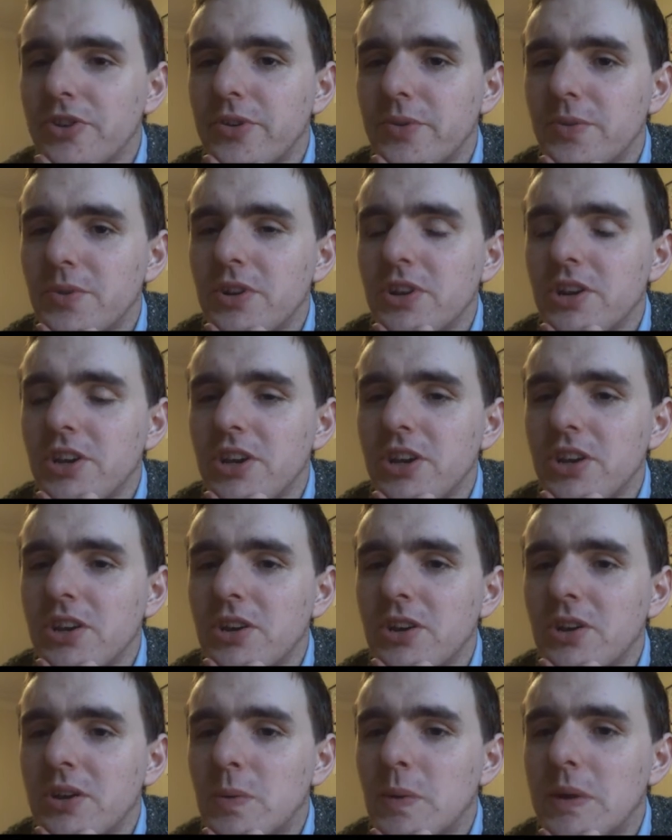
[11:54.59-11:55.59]
only
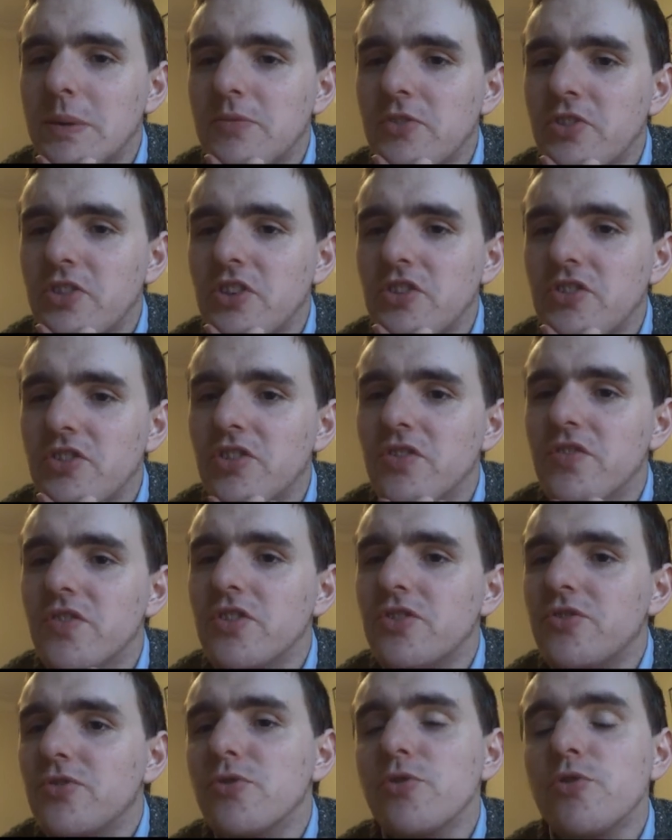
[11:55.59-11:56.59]
weep for these
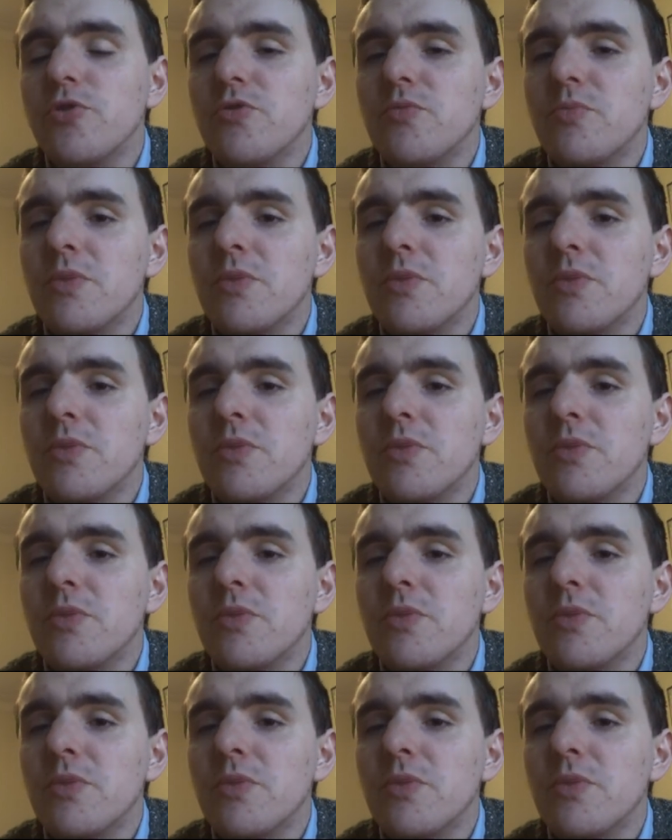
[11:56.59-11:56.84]
individuals,